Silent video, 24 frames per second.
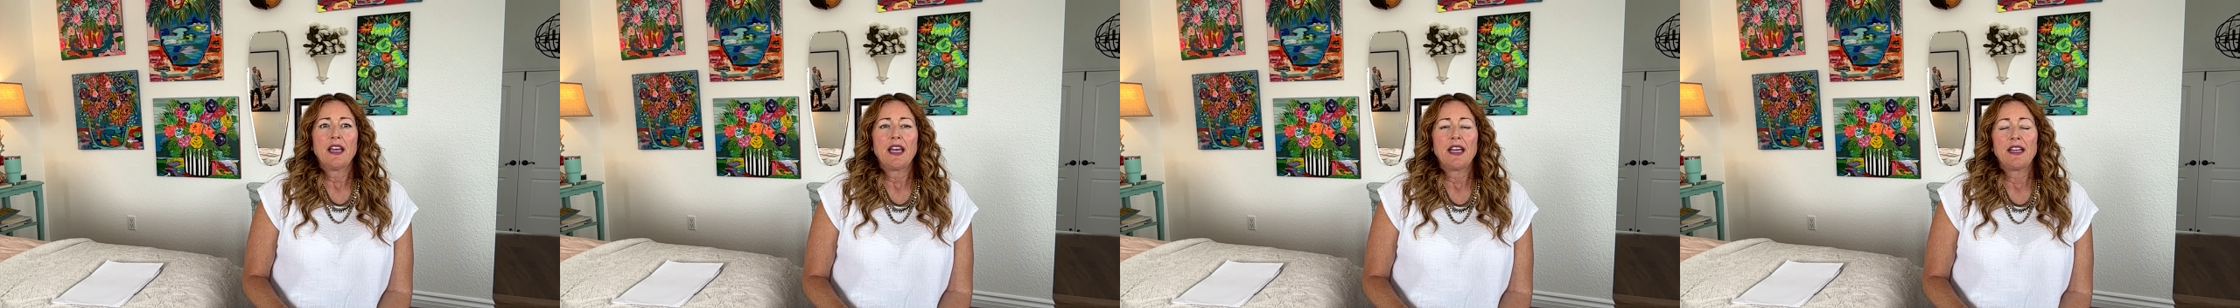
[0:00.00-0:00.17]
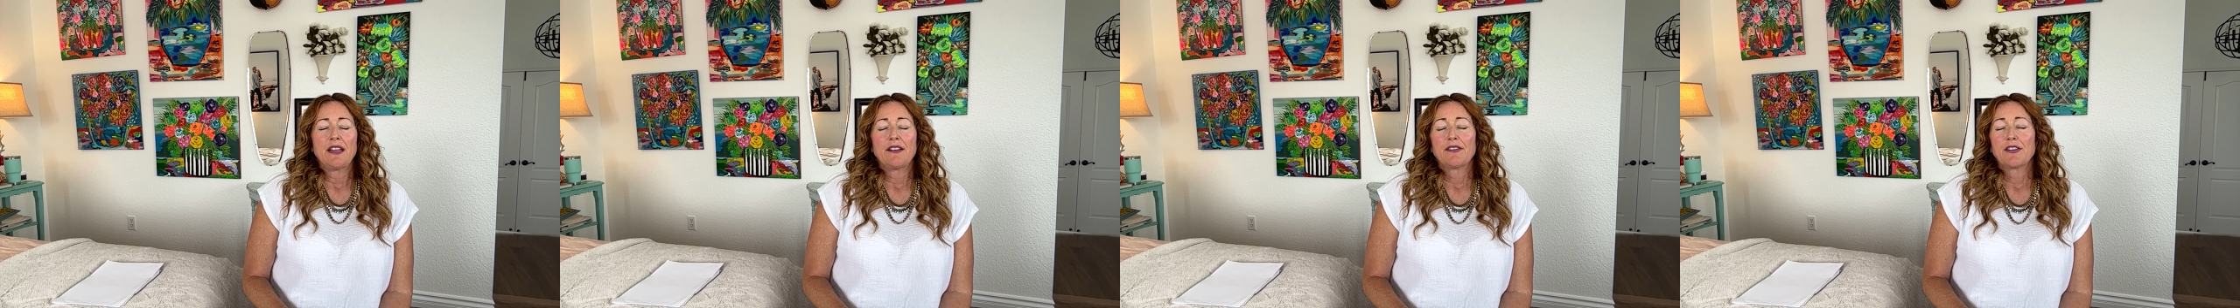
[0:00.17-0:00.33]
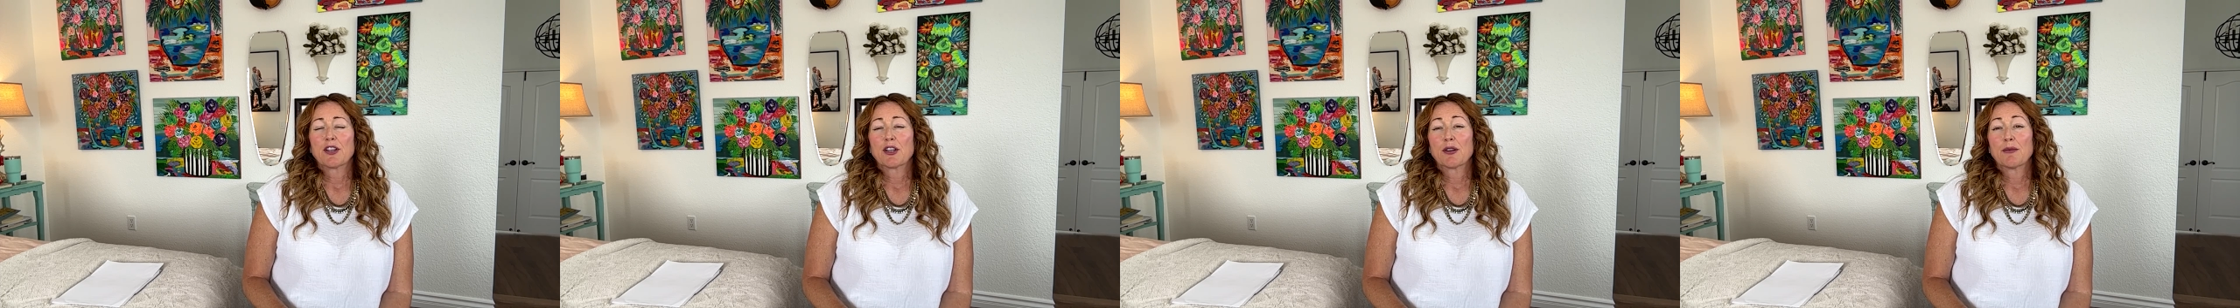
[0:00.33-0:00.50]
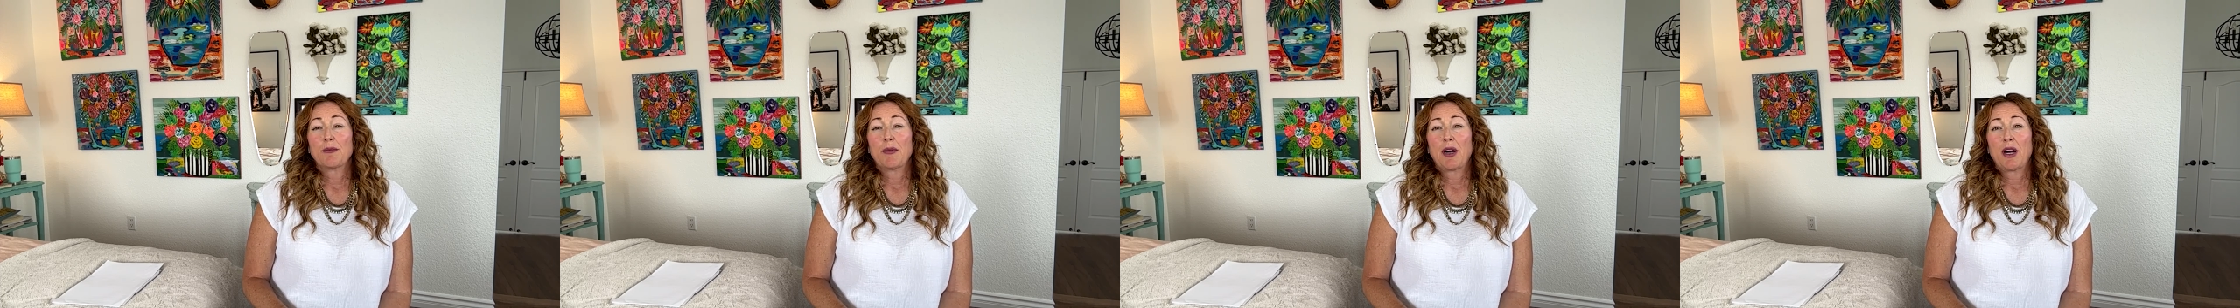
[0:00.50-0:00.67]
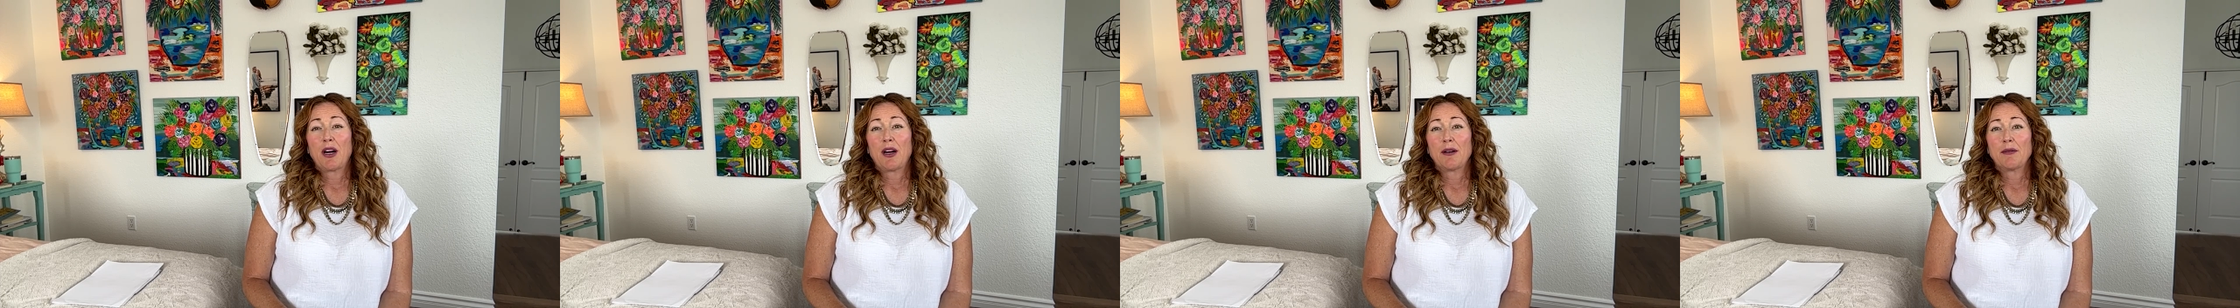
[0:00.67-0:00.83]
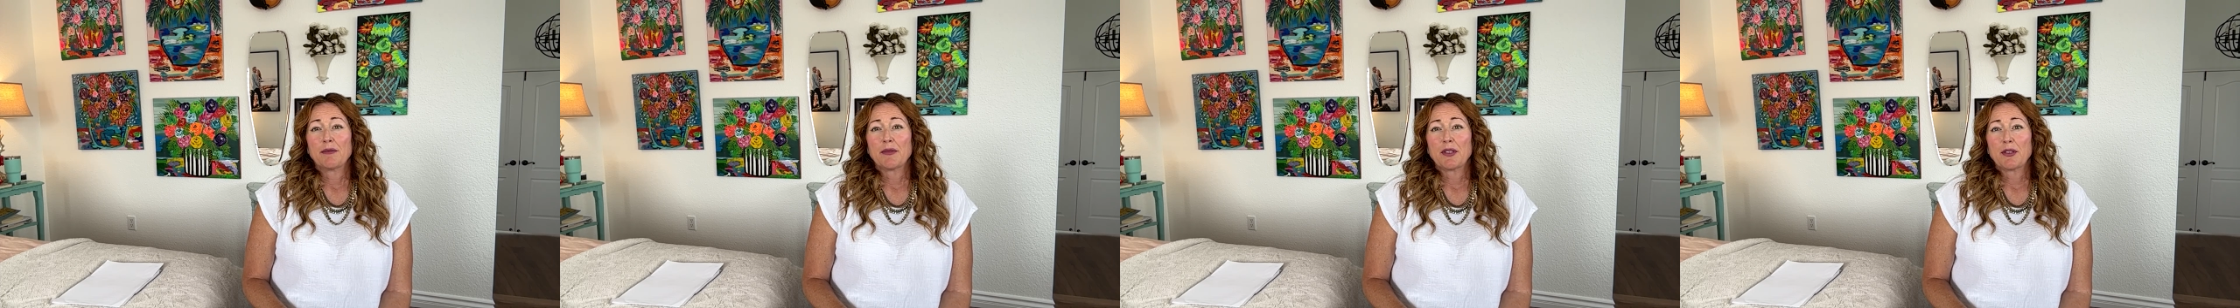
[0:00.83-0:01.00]
and if you're a
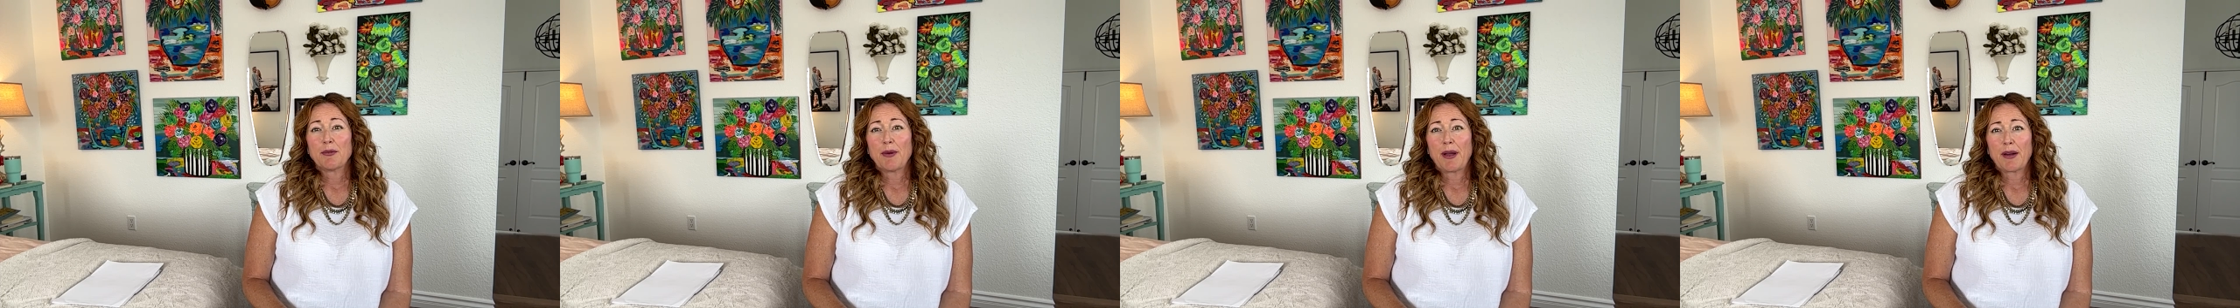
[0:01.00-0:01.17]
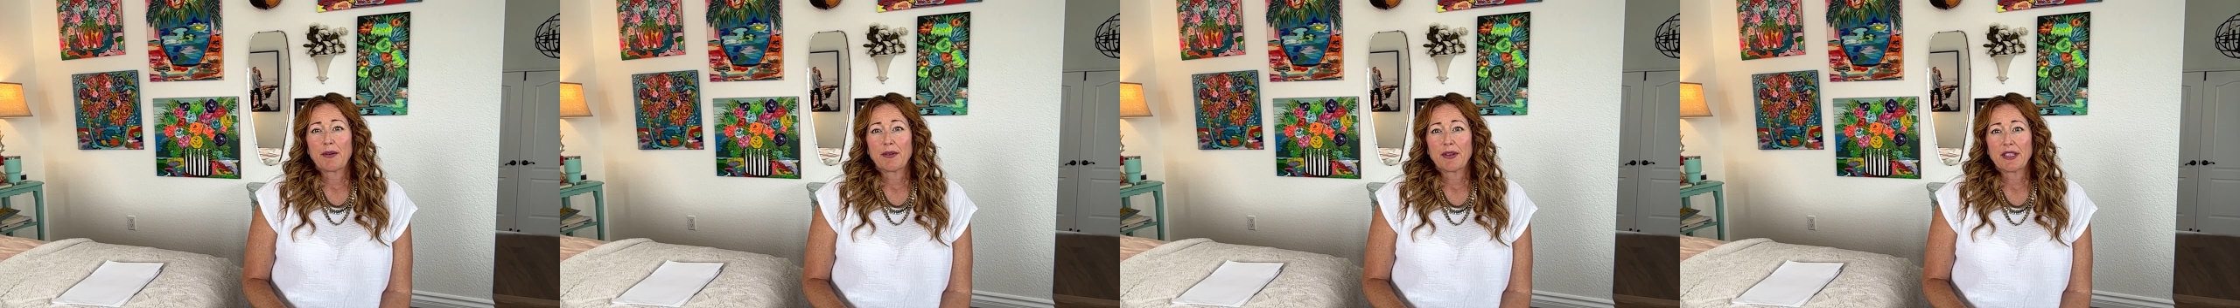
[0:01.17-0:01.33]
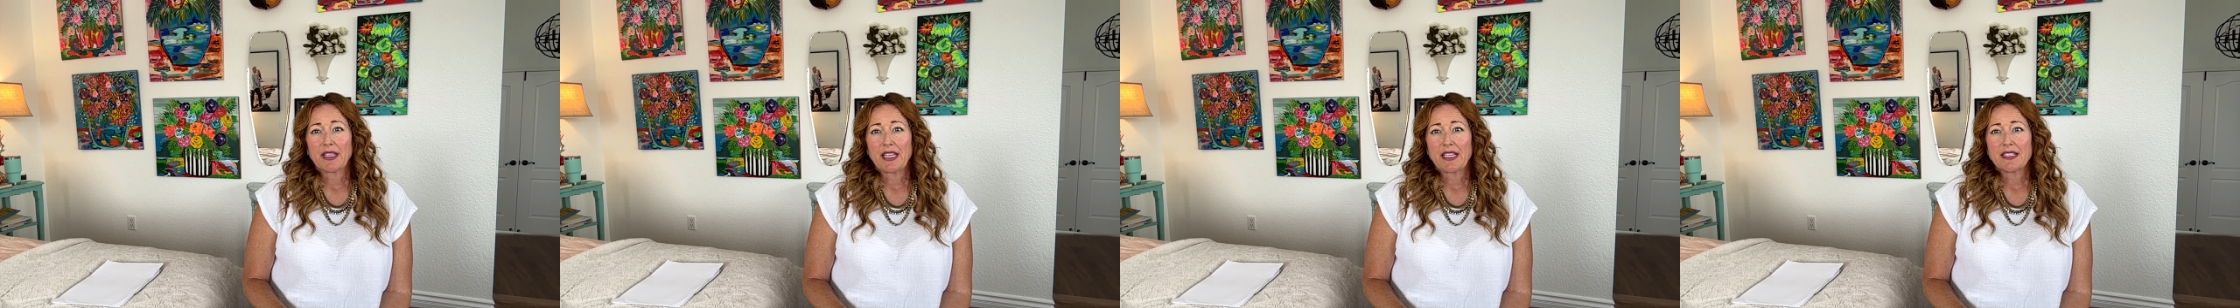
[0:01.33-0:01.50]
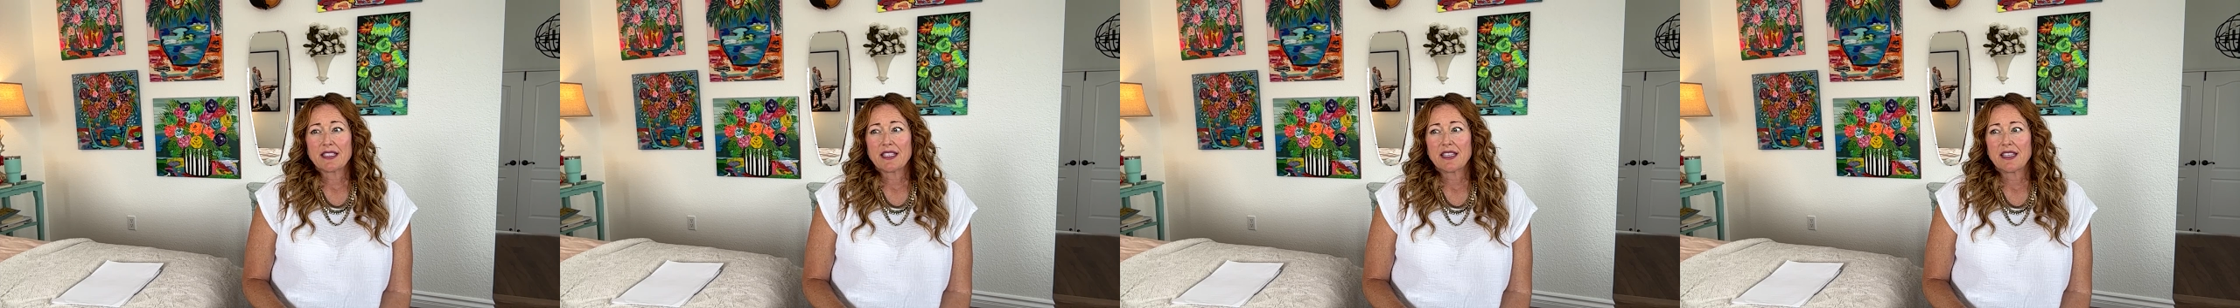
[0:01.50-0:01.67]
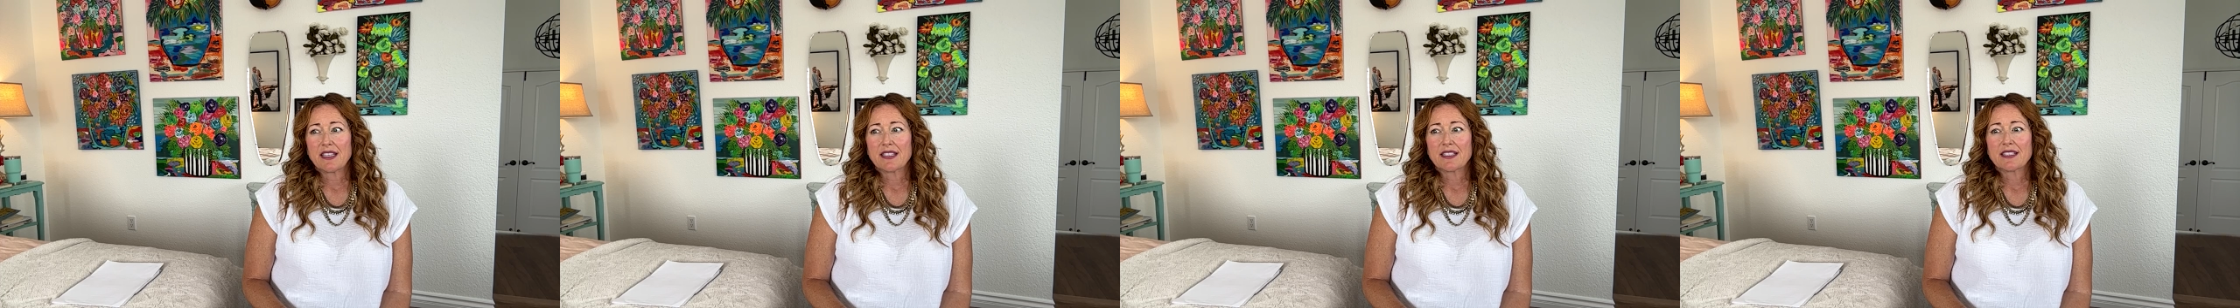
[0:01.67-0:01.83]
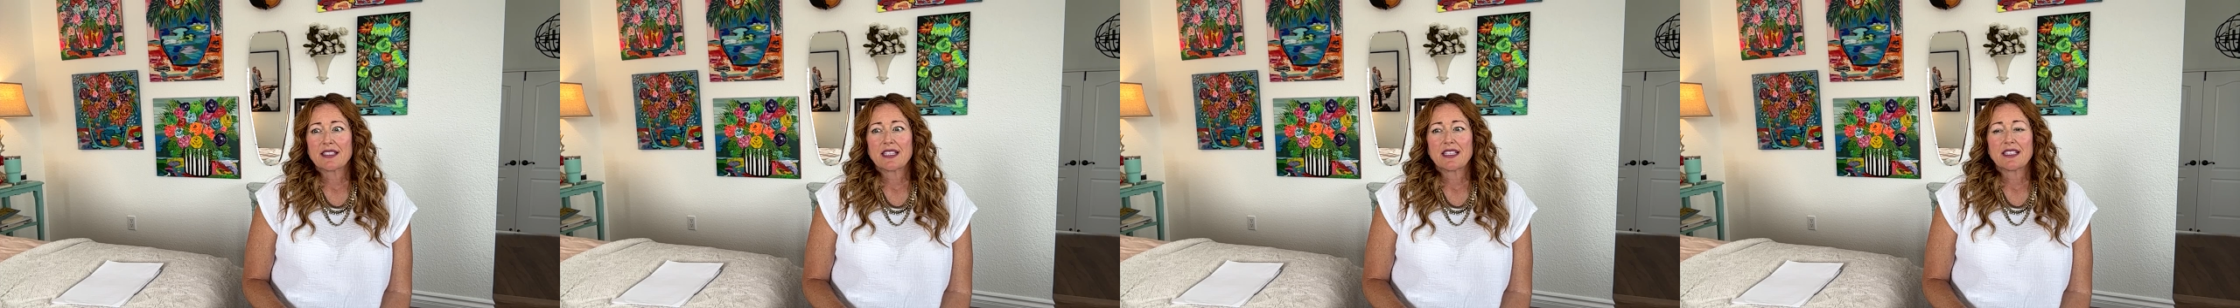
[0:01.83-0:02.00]
mom, you might relate to
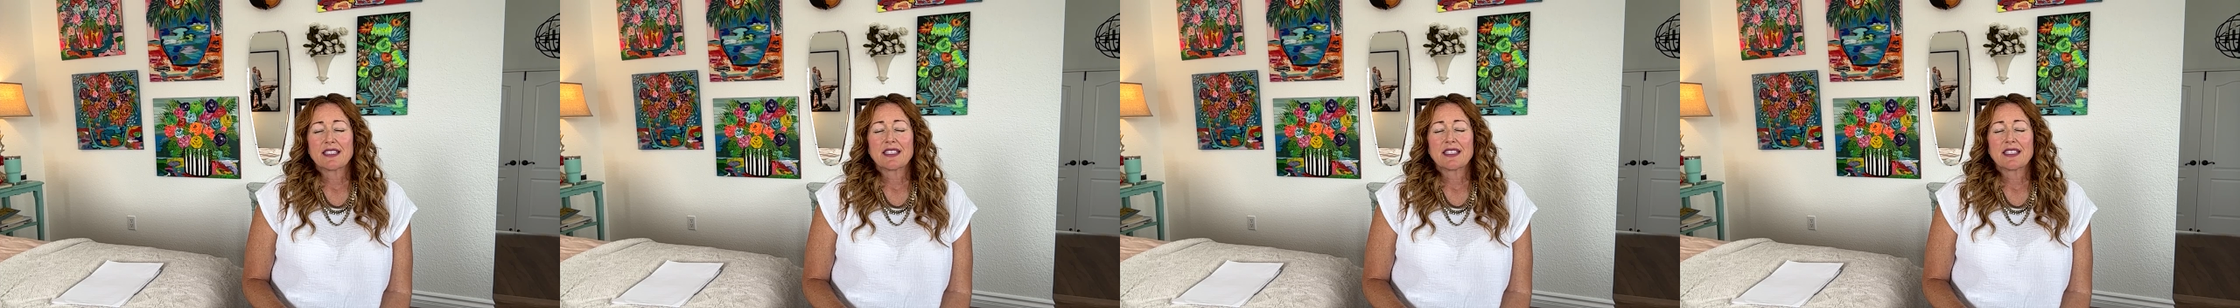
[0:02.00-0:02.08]
this,